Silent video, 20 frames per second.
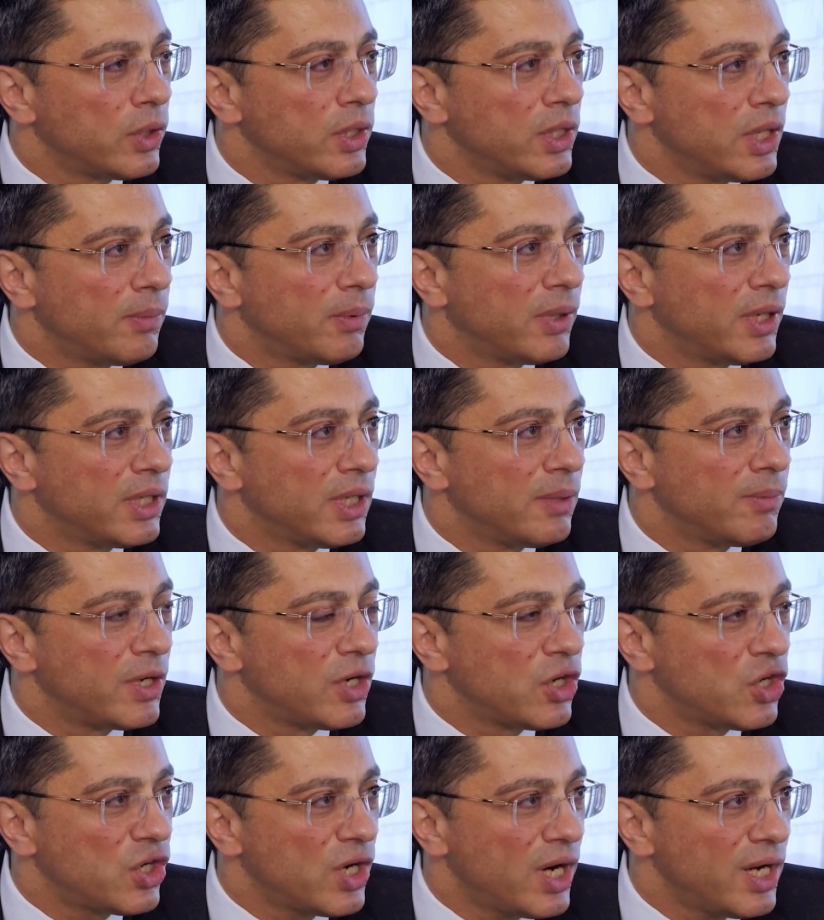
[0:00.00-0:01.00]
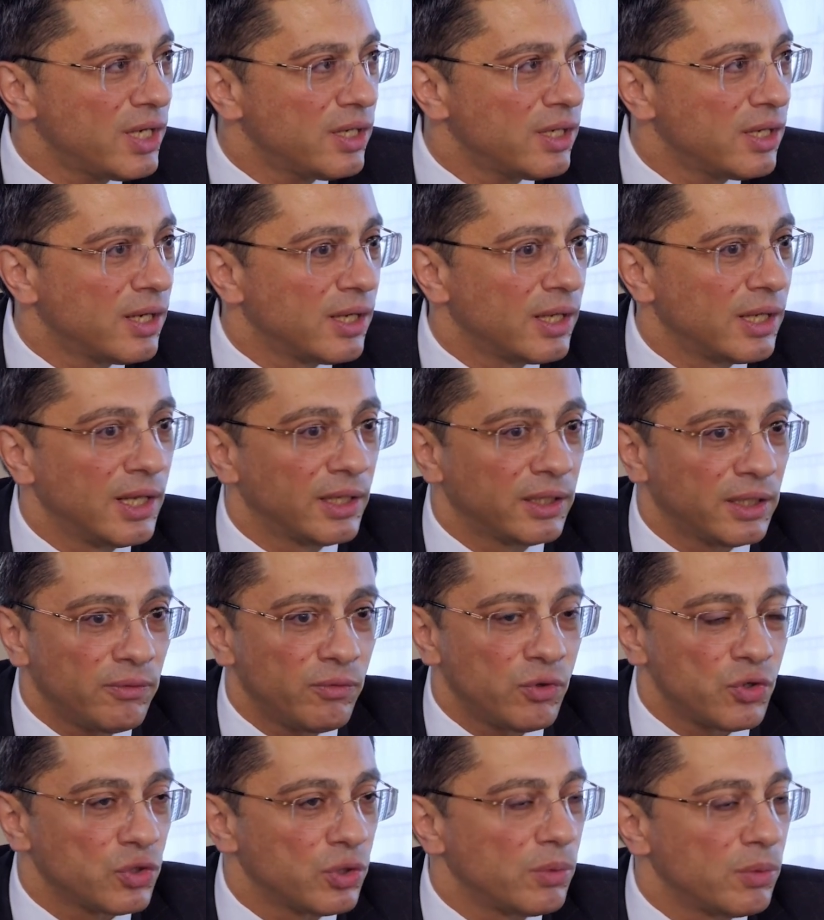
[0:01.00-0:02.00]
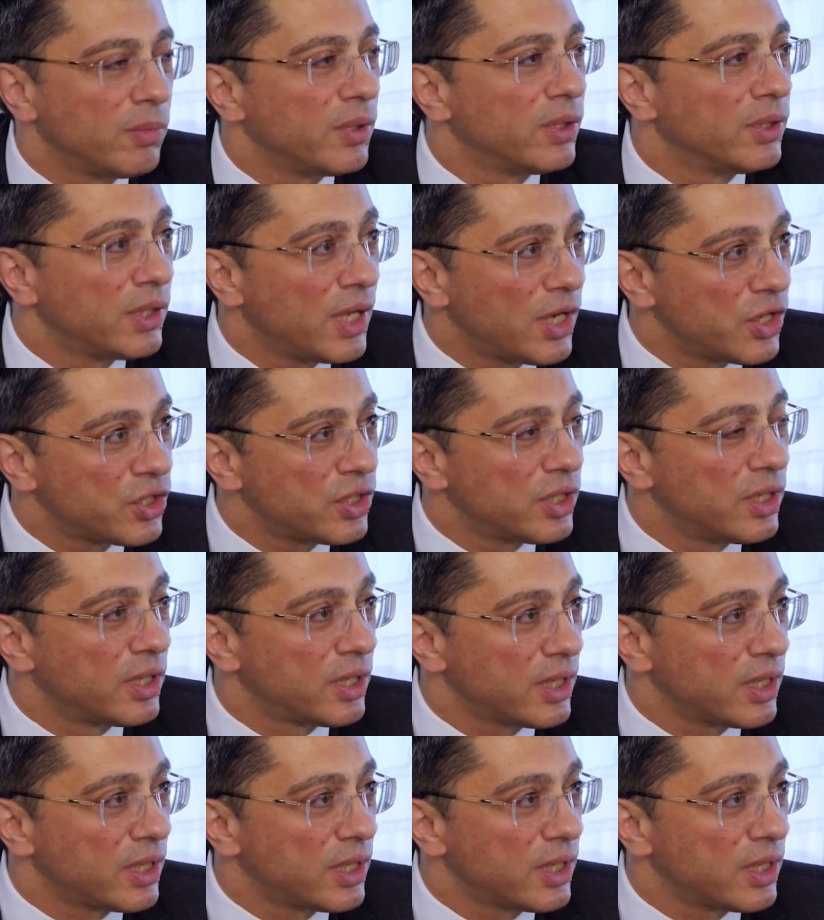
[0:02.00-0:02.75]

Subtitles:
to address all the issues that we have